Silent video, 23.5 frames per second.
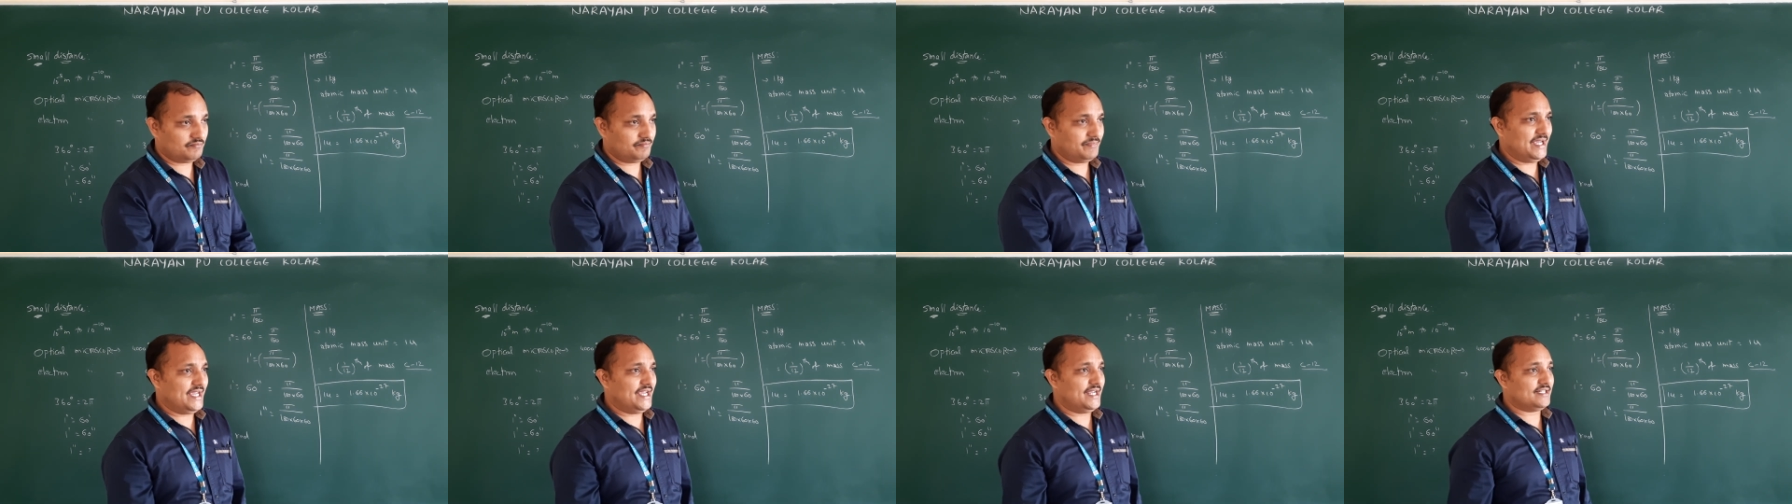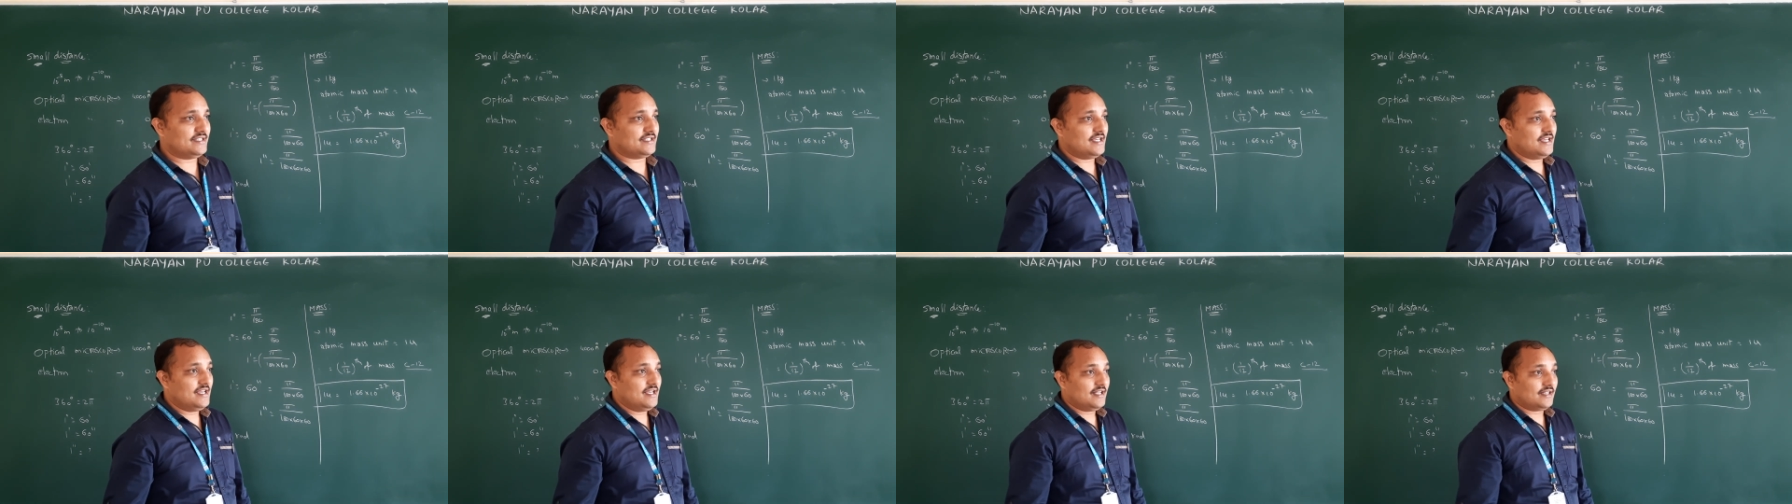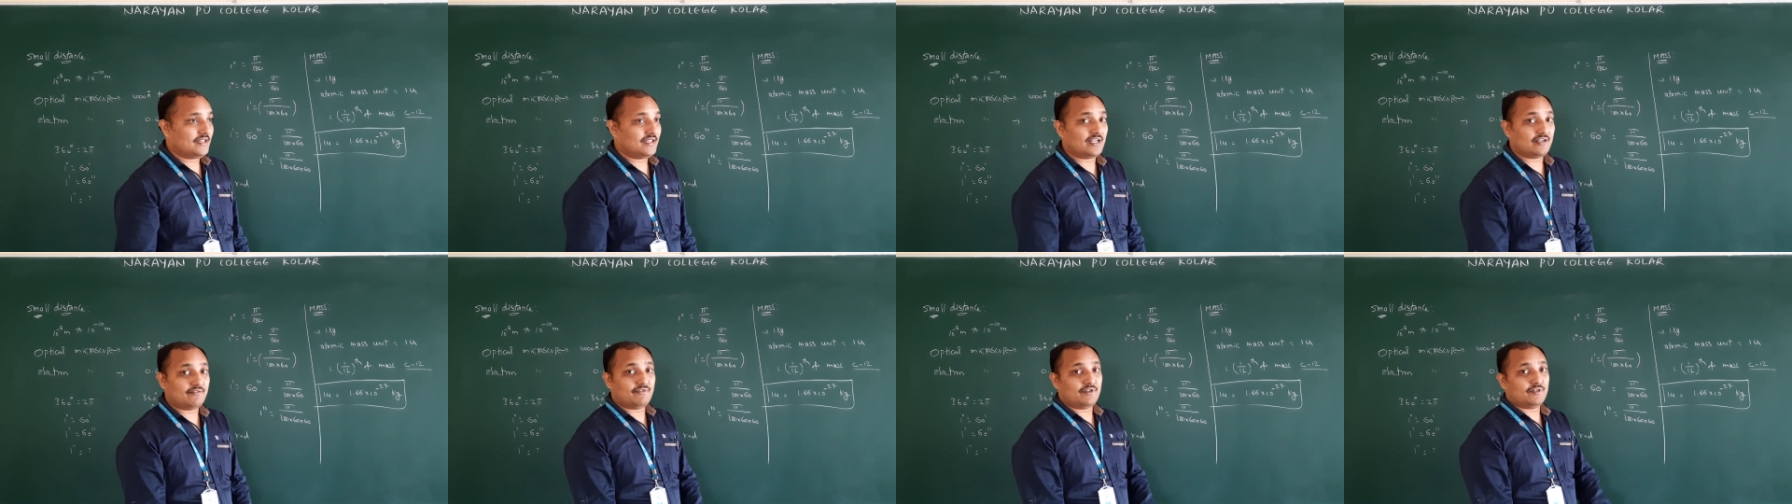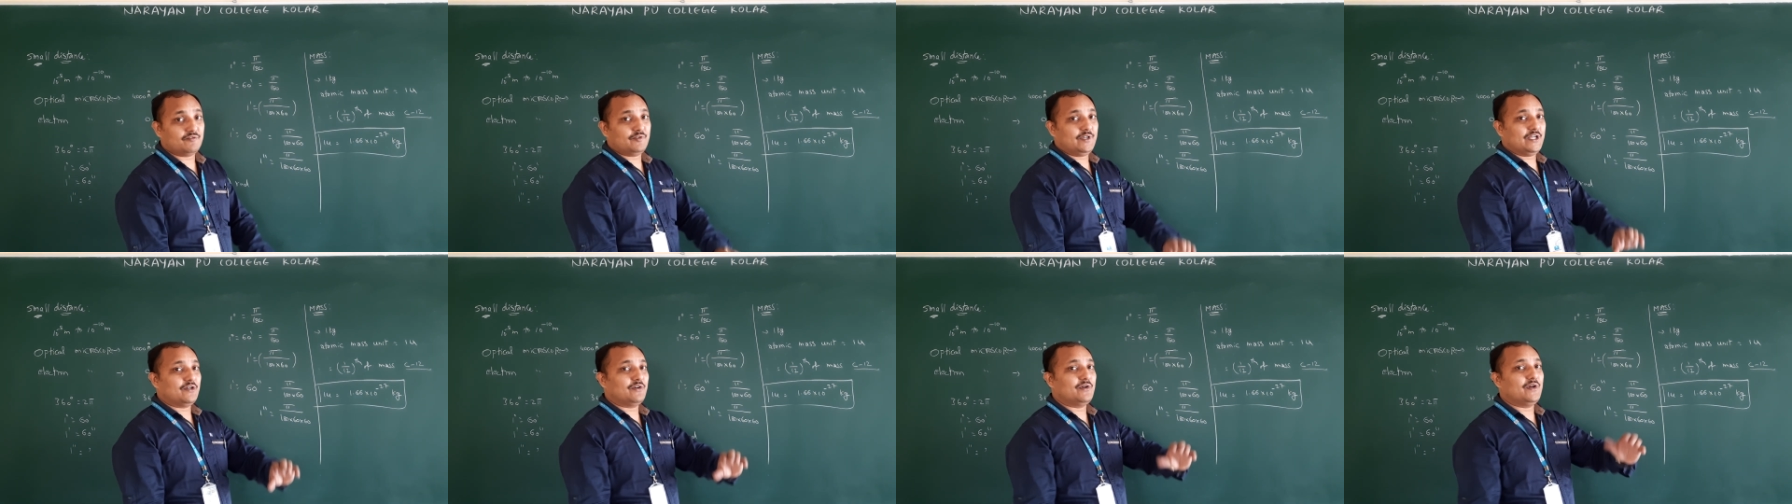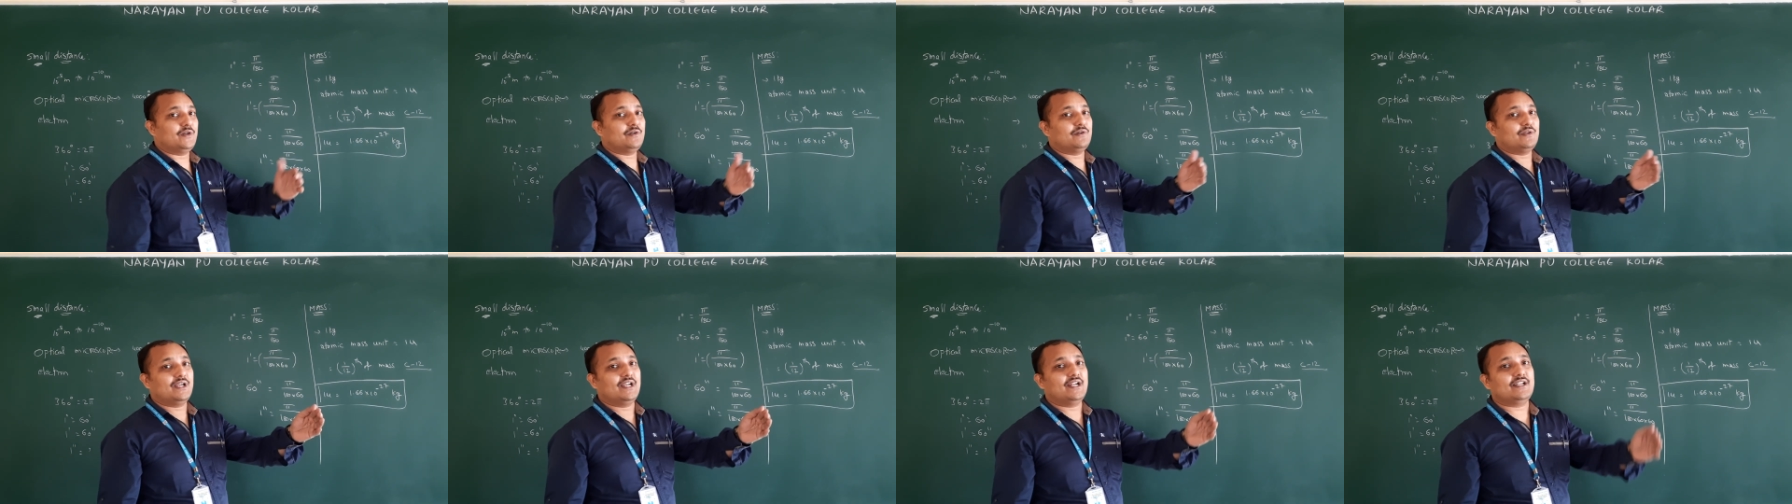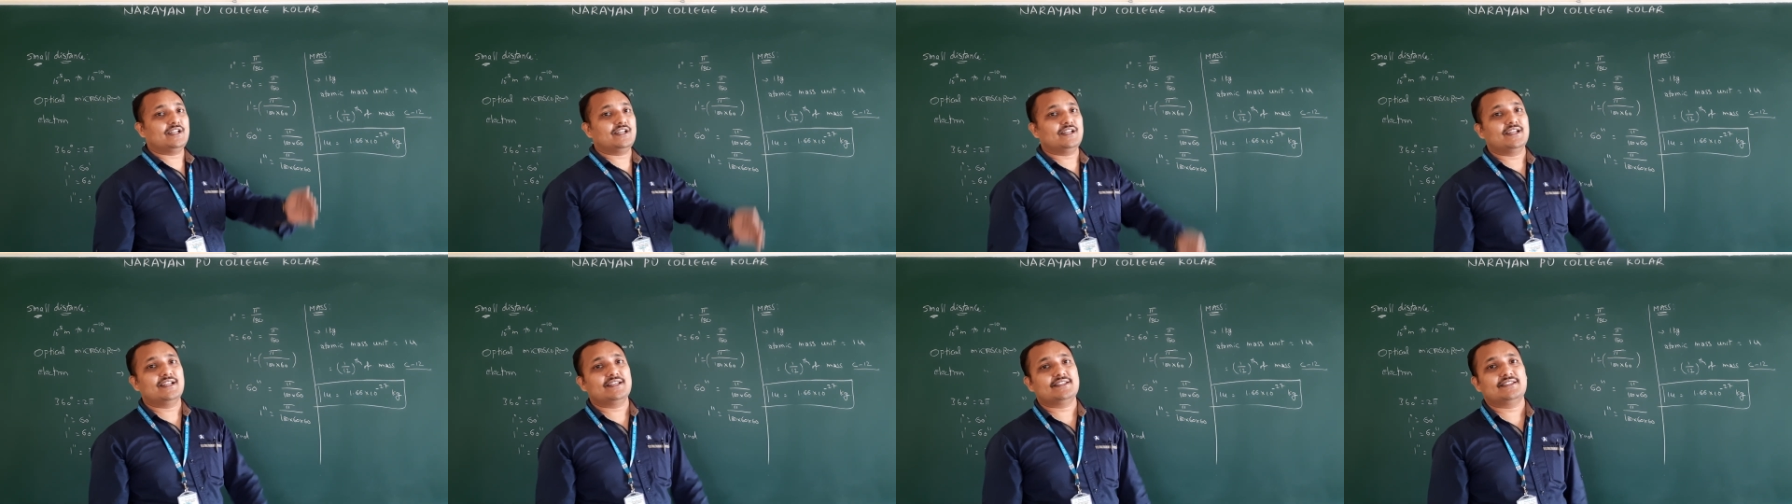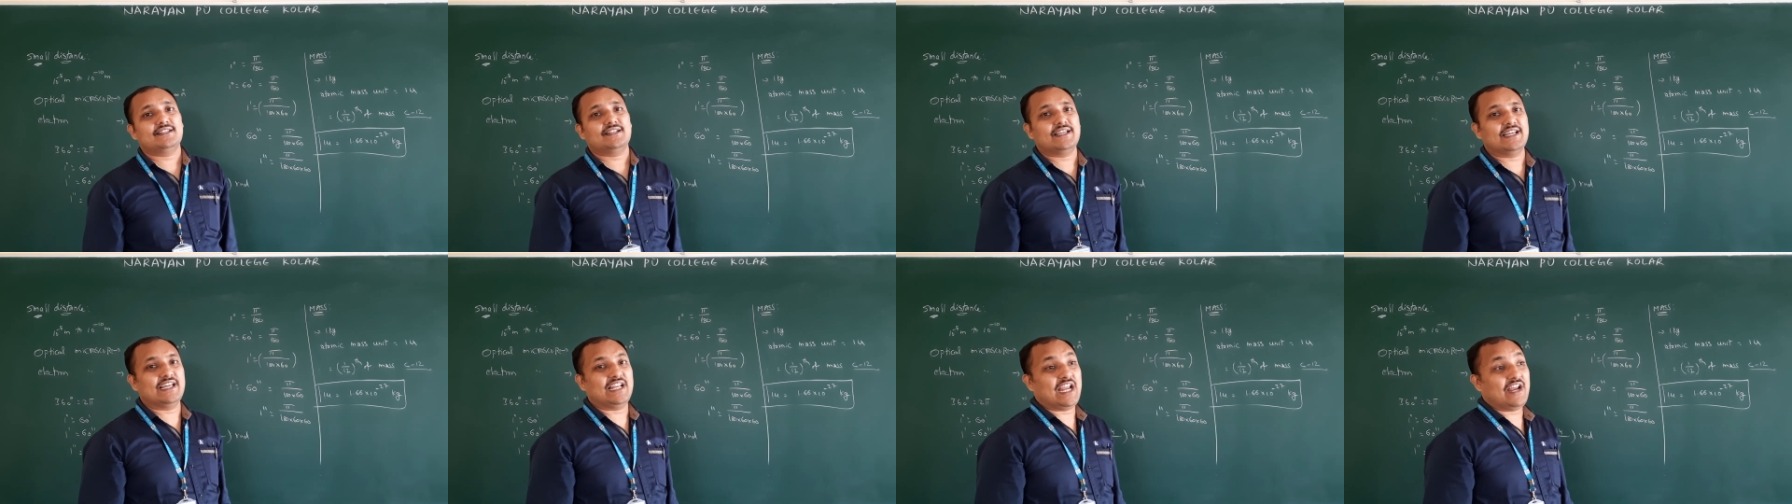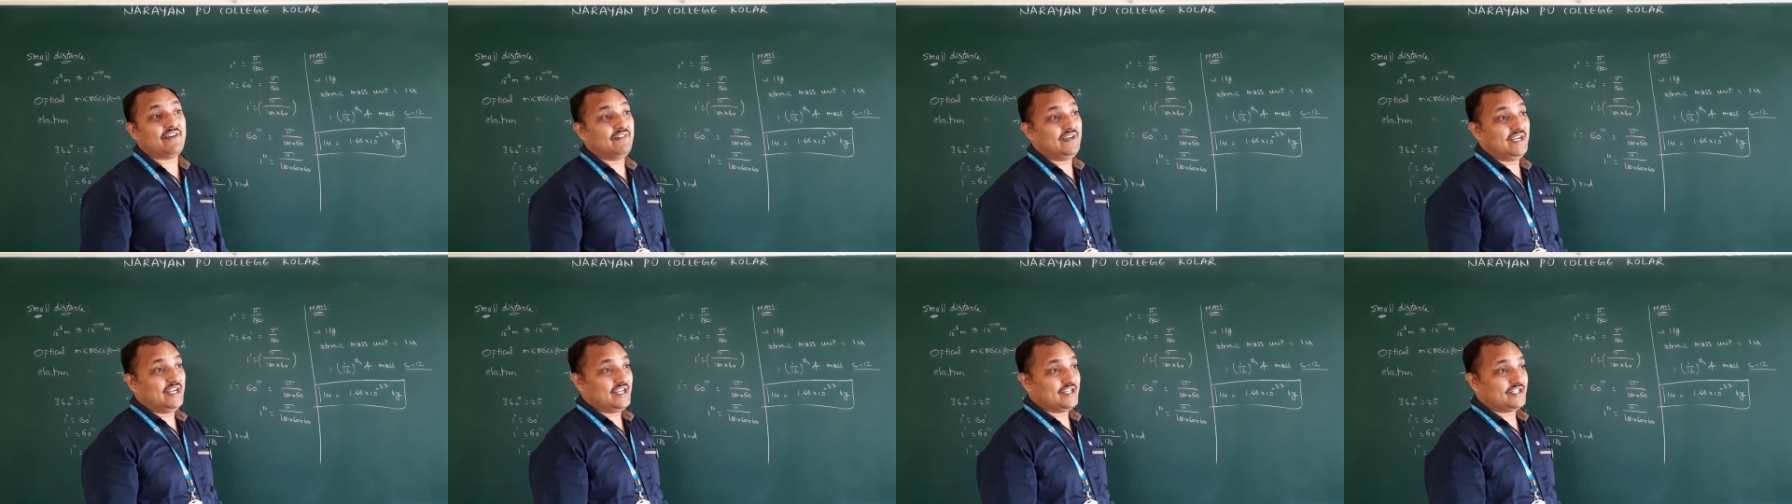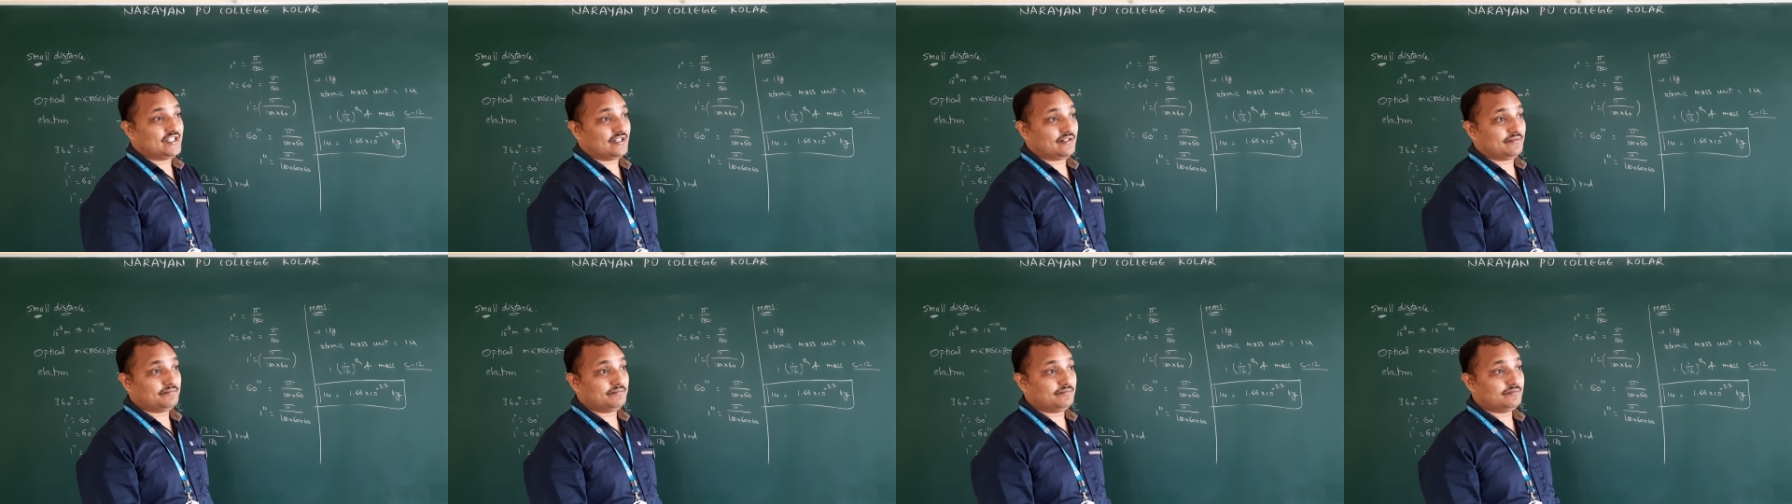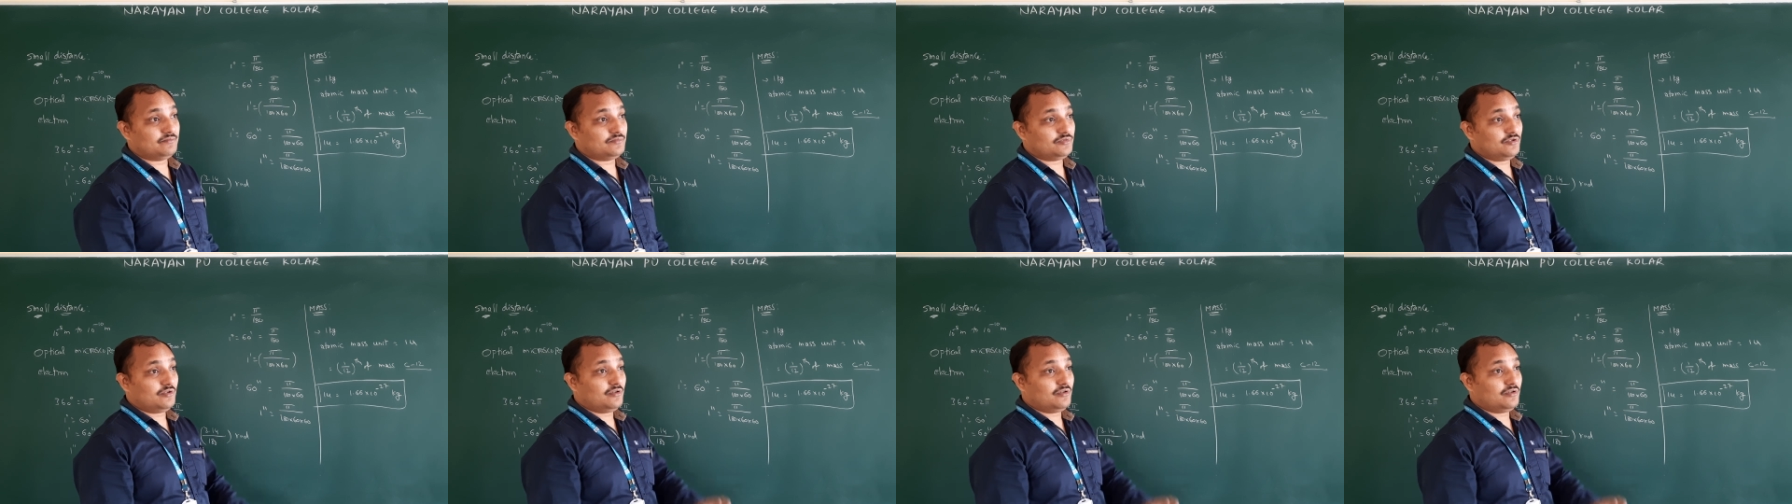Means that one we are going to get in lesson gravitation.